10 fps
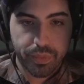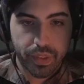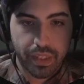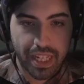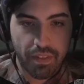
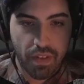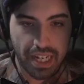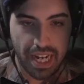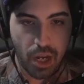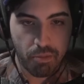Like if I
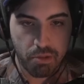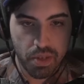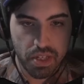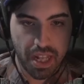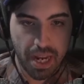get help from the
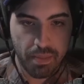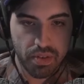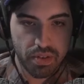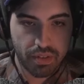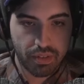
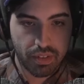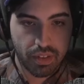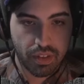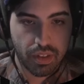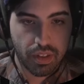slimes.
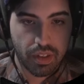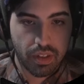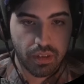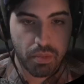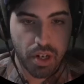
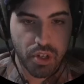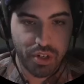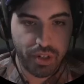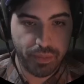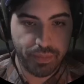Not sure.